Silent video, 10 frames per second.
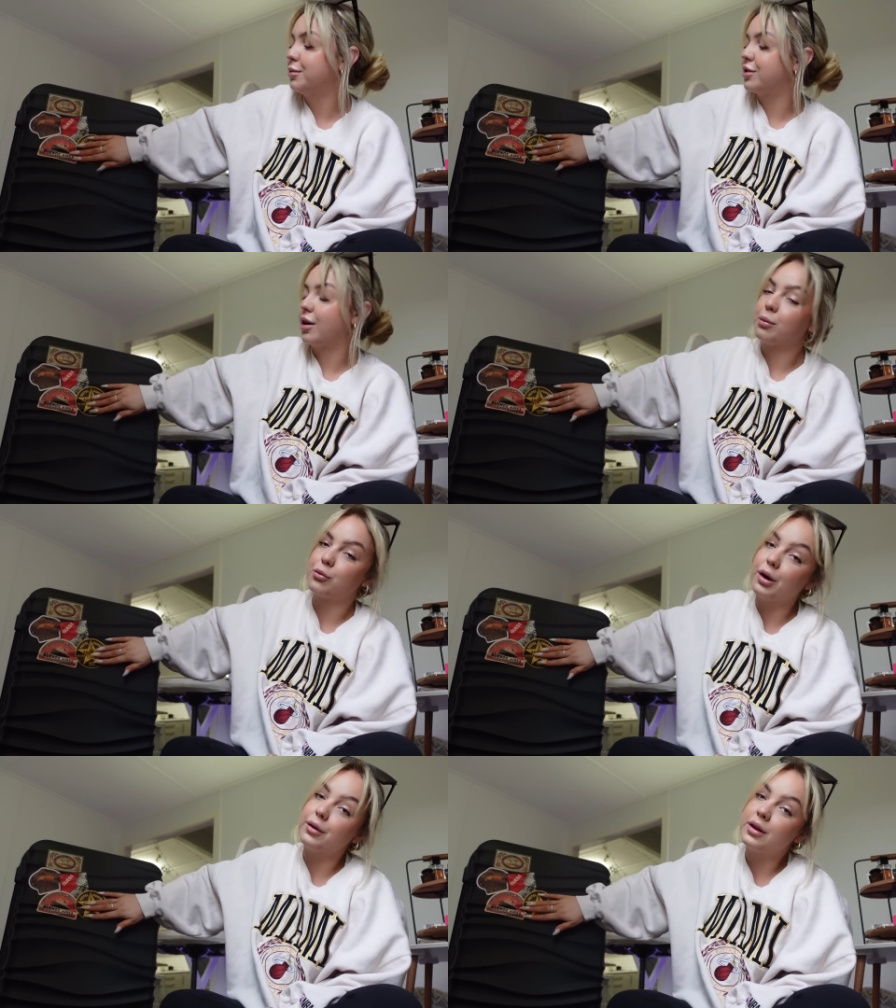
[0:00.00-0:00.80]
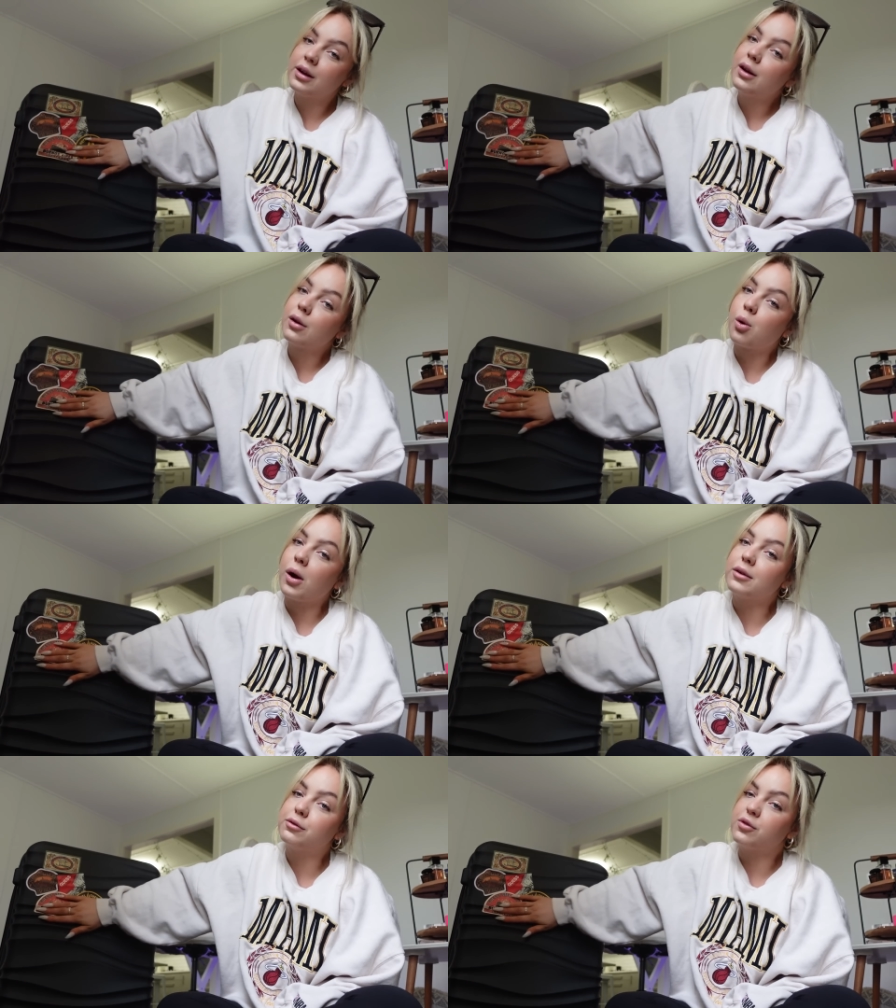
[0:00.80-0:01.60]
So I'm quite
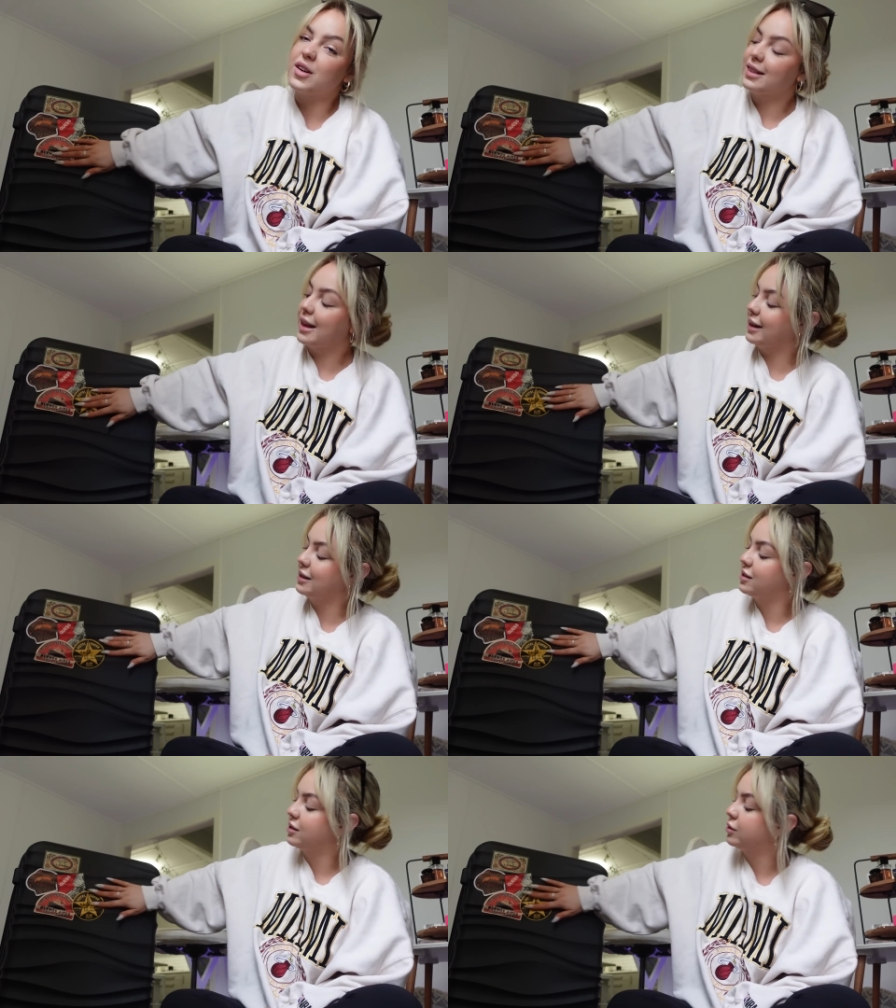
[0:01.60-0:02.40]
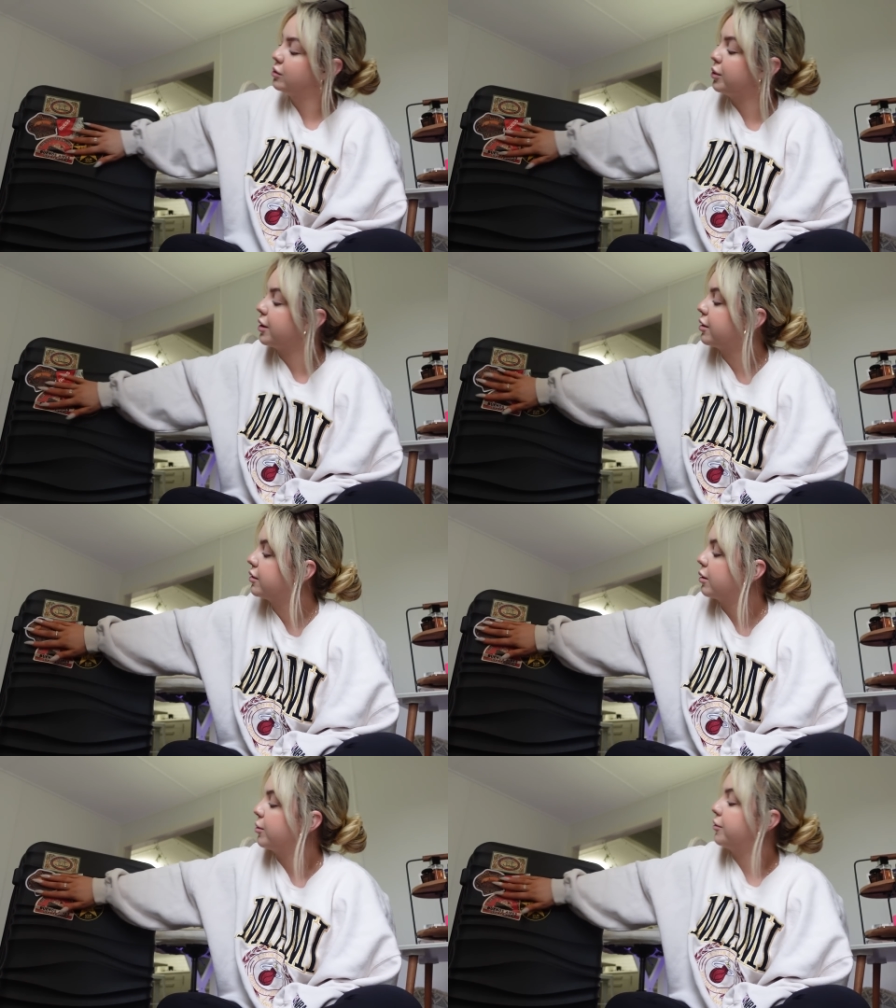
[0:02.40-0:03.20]
quite friendly with
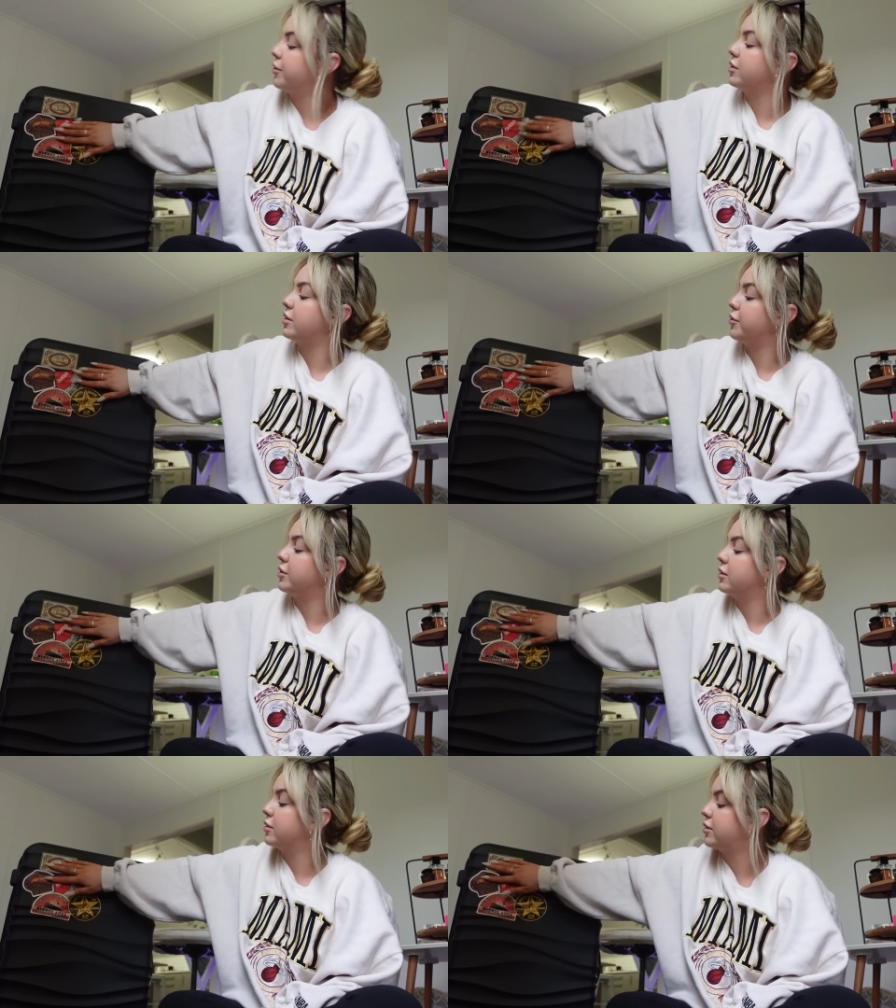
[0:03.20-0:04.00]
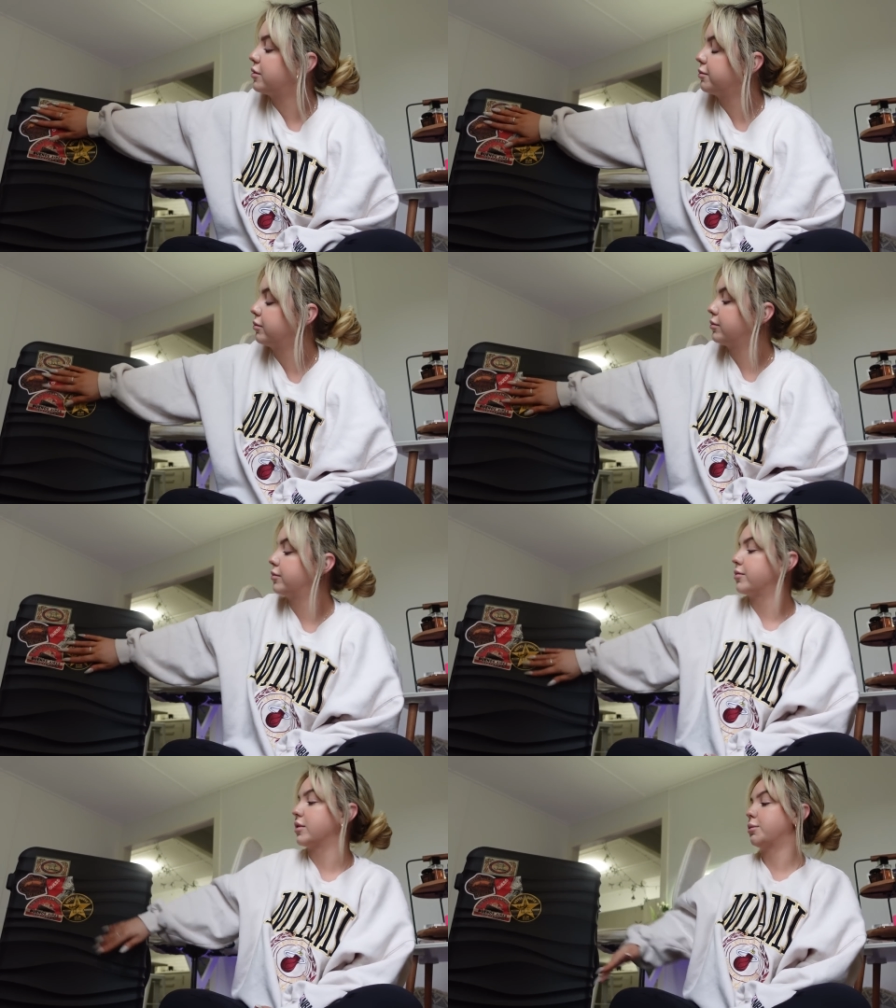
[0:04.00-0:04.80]
some of Sefton's
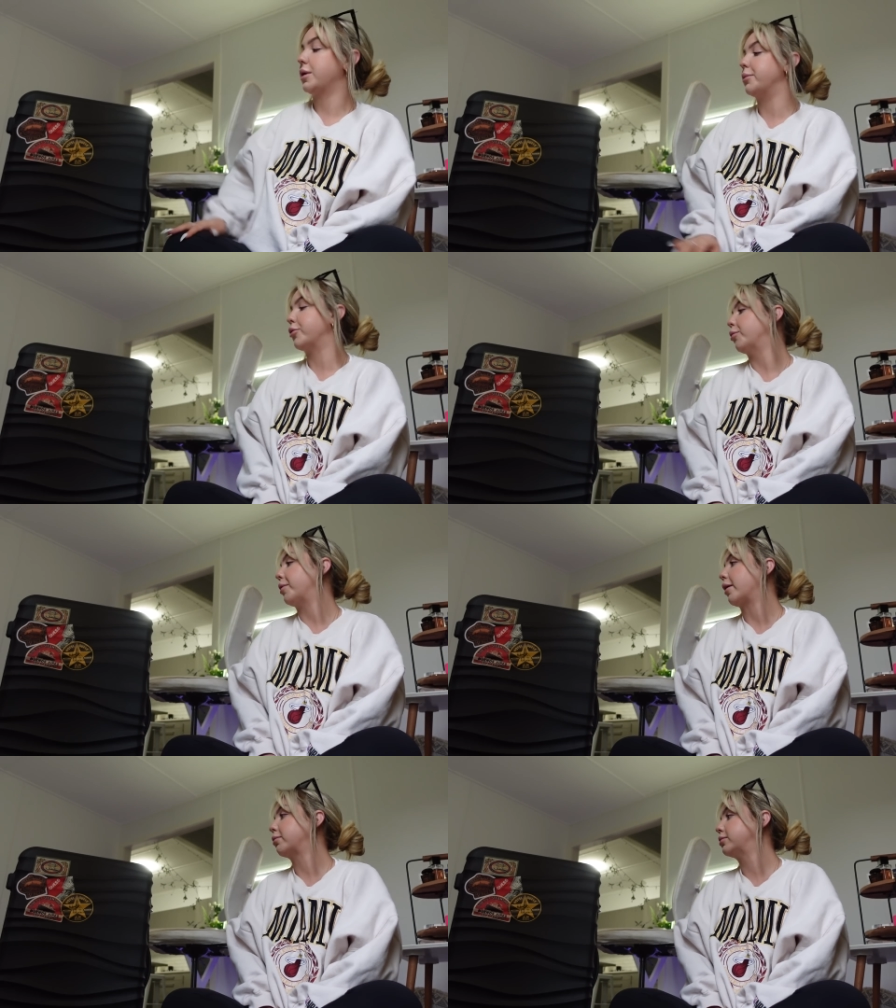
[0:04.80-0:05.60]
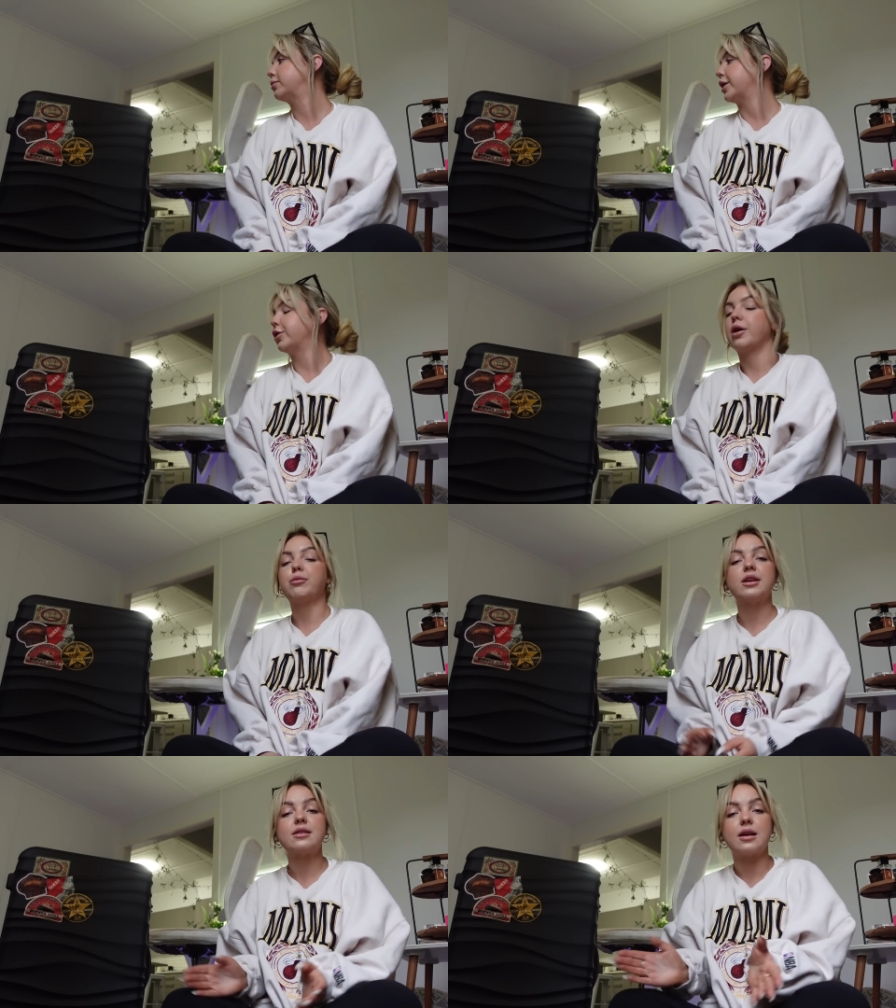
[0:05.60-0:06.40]
people, but I don't know, I'm
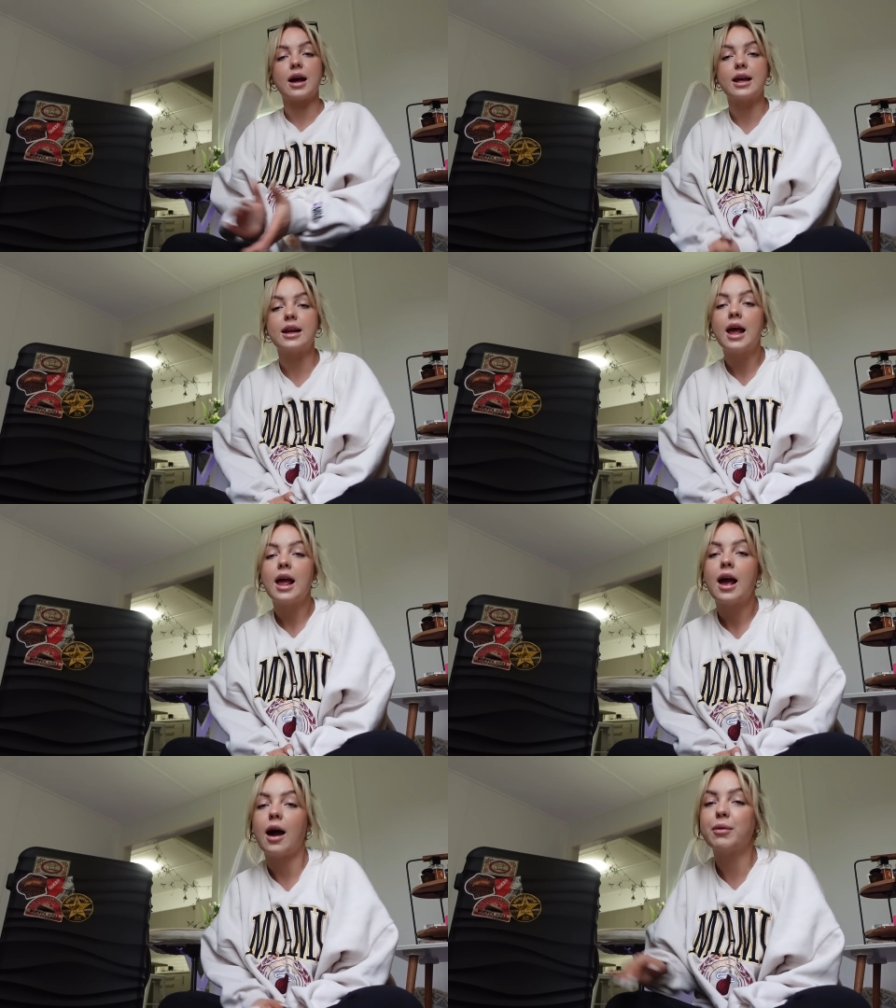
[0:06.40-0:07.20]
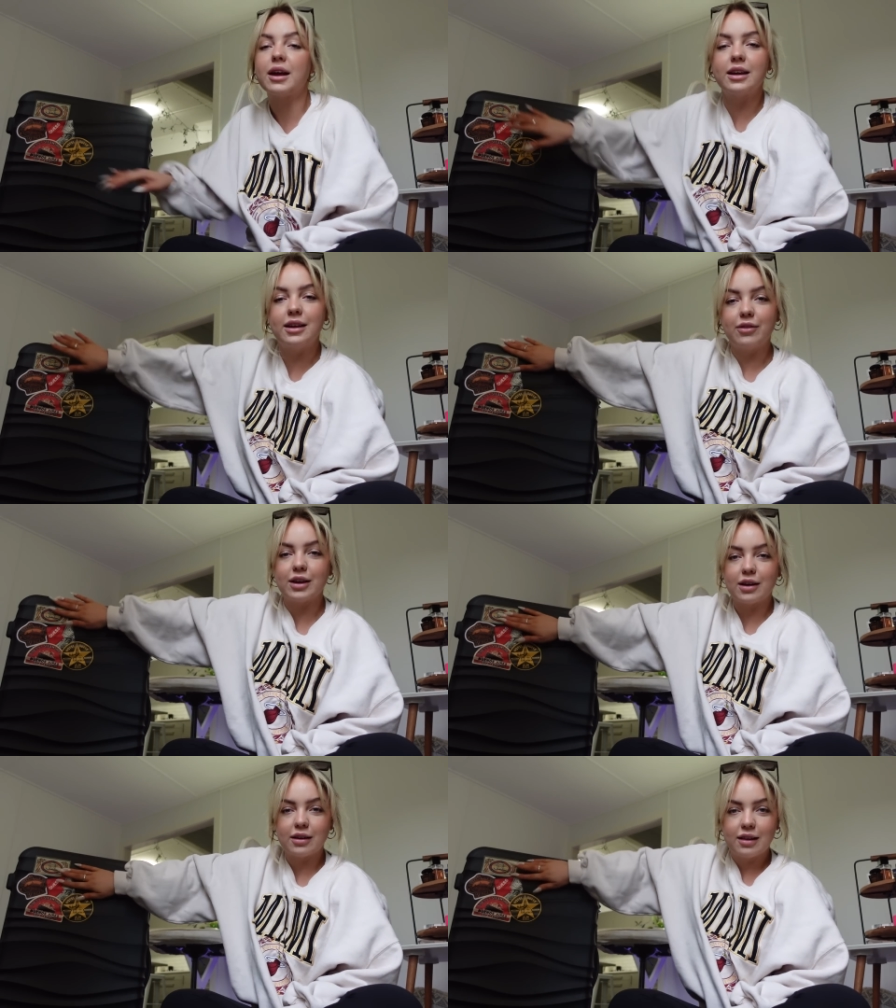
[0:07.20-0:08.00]
really excited. I'm like giving
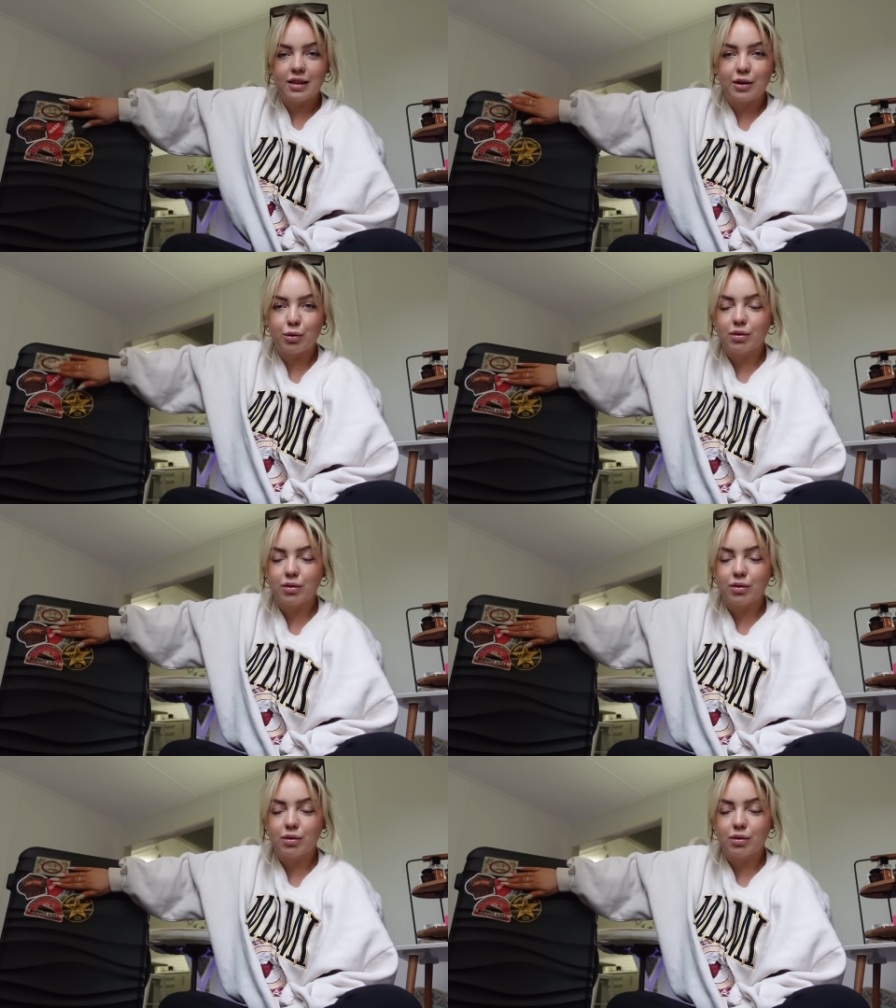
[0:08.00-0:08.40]
it a little